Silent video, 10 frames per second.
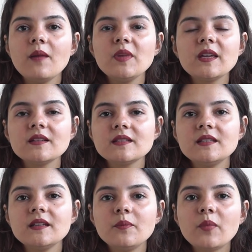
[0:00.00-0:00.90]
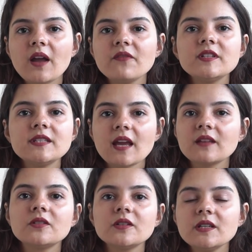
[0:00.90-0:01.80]
because the private
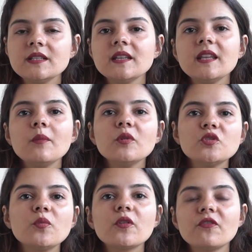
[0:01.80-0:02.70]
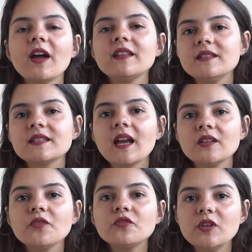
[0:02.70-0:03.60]
sector is unable to provide this
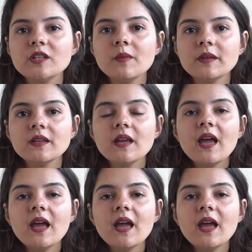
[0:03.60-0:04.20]
kind of treatment.